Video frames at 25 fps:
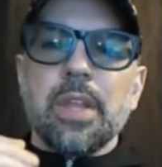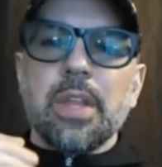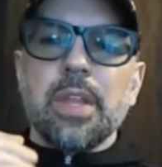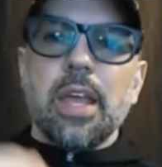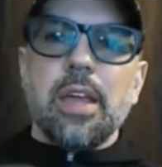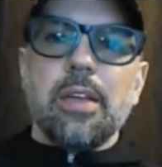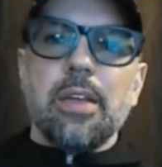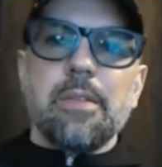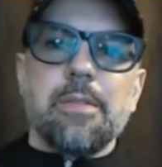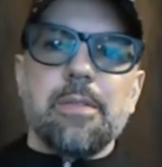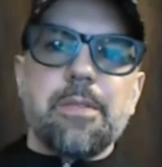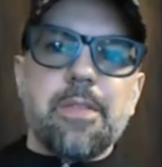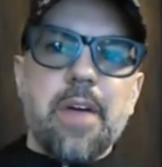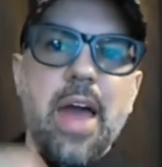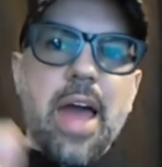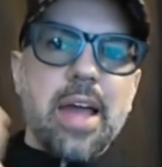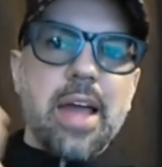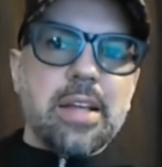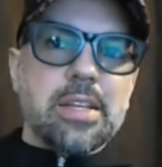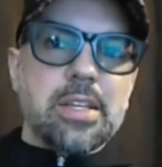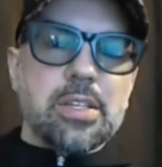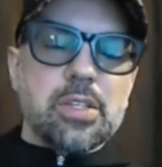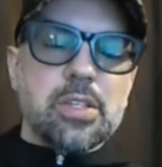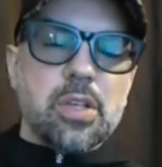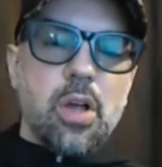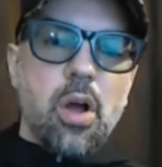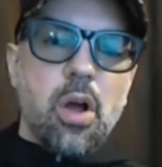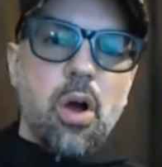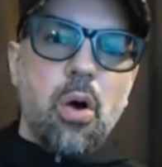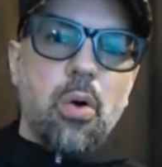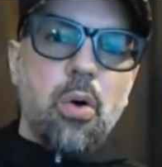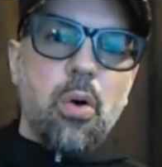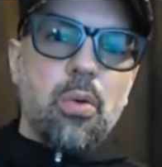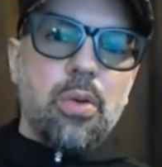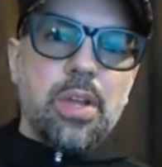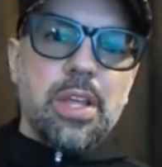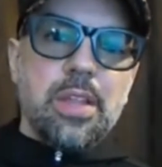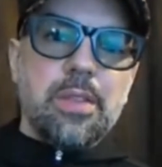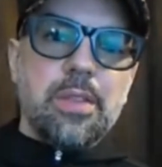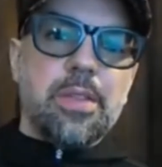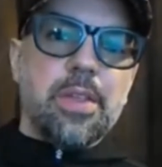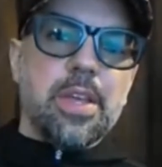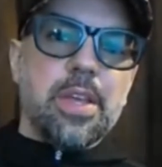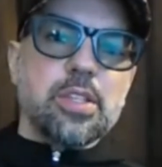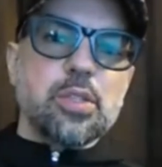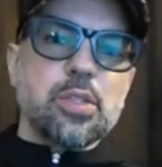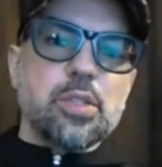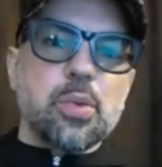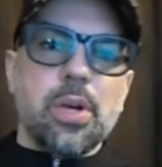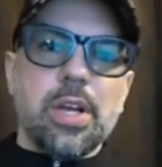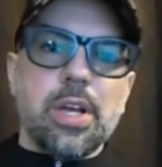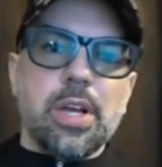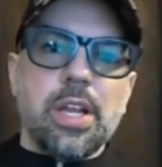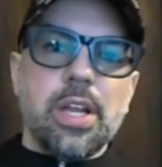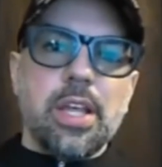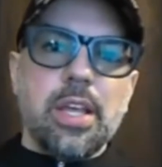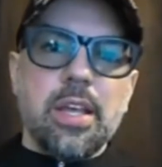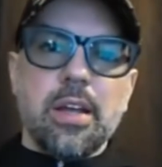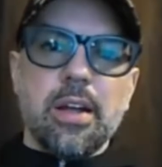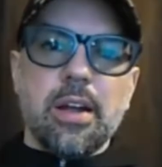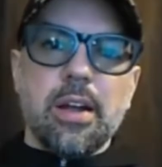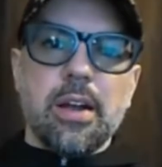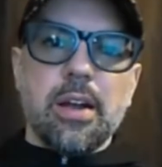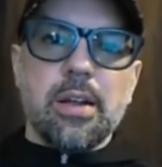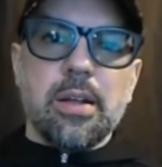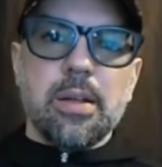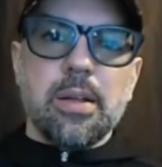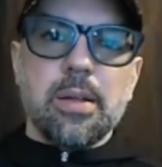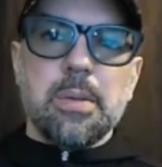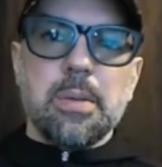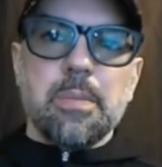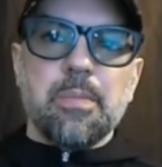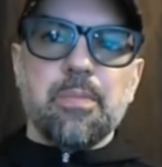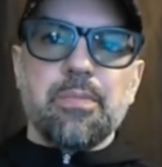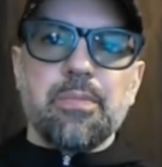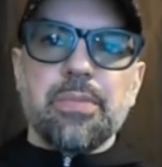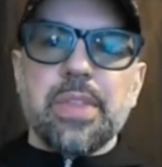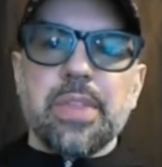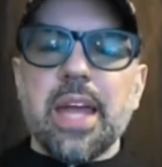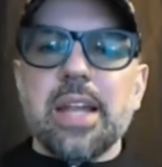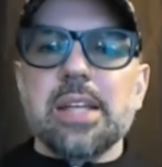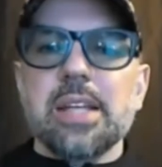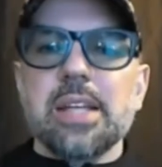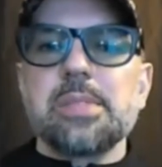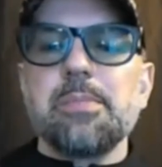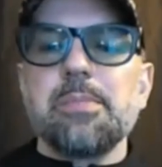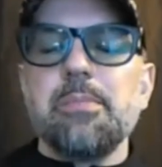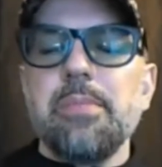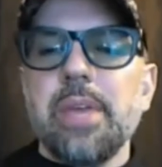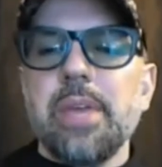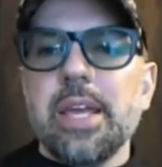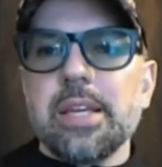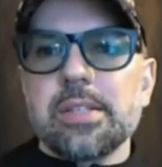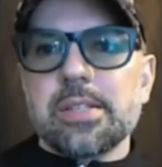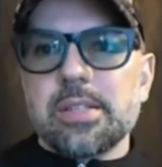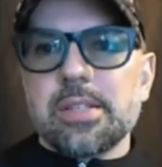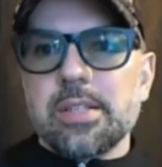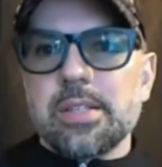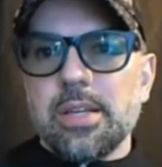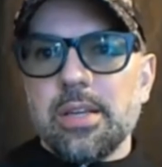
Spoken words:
In fact, it's only this one here that has missed